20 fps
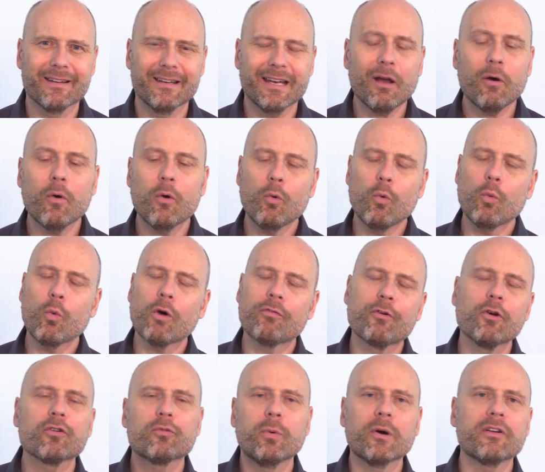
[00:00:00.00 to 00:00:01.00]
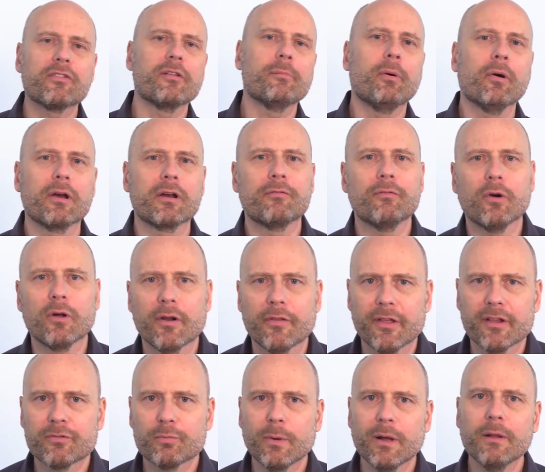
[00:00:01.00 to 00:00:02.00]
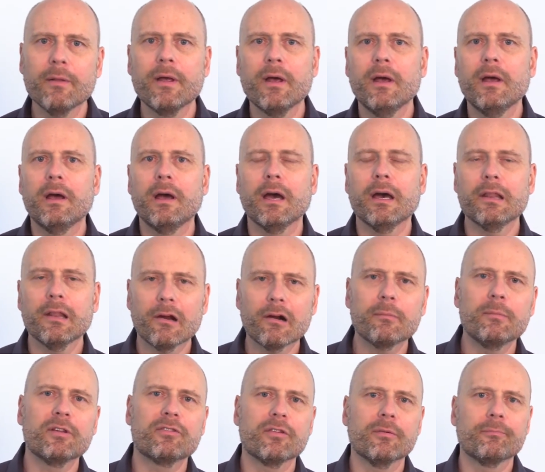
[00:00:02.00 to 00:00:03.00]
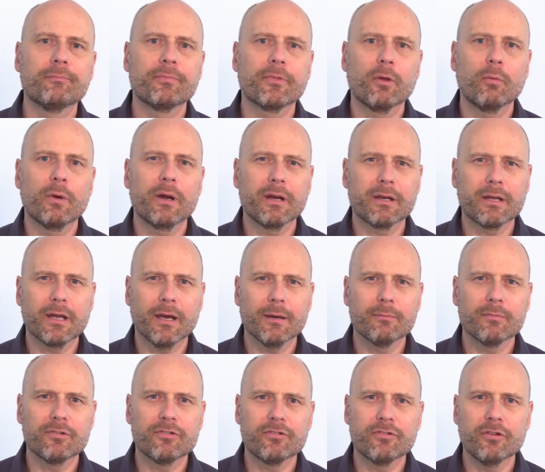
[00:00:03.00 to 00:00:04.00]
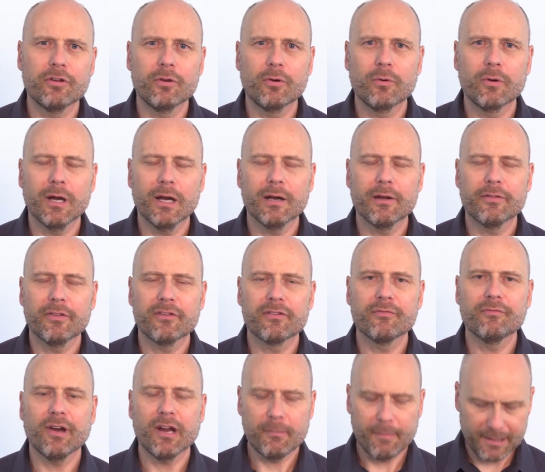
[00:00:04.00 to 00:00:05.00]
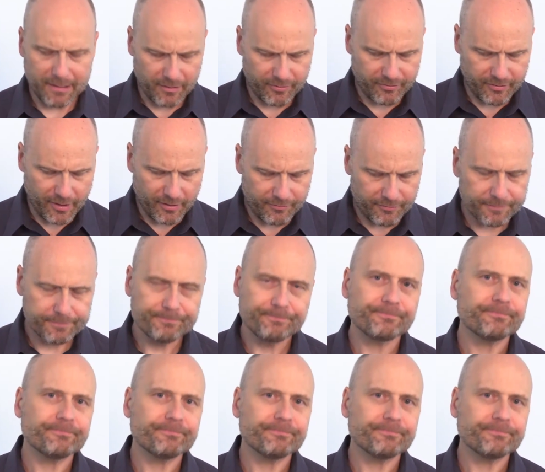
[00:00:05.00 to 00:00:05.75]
Now, of course, what is the point of all of this? Well, alarmism when it comes to uh, this environmental stuff.